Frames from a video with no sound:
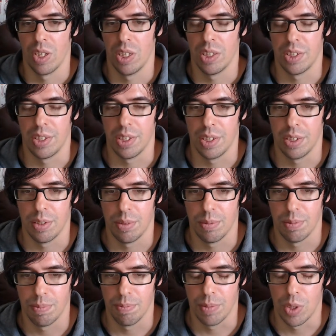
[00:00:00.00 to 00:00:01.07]

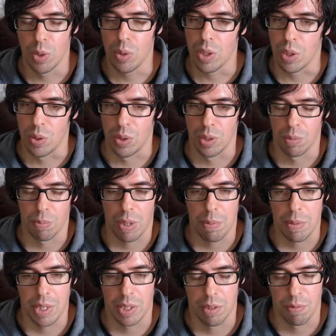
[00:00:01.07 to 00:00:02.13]
So who knows,
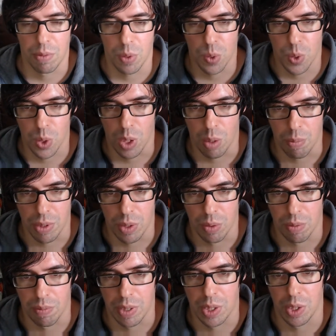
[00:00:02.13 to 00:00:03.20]
maybe in the future I'll be
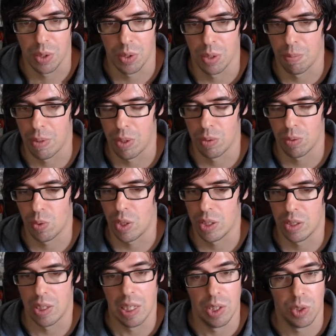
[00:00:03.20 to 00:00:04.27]
doing videos about
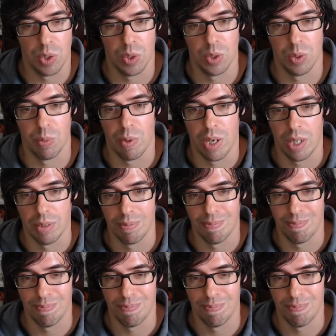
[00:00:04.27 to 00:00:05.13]
translation as well.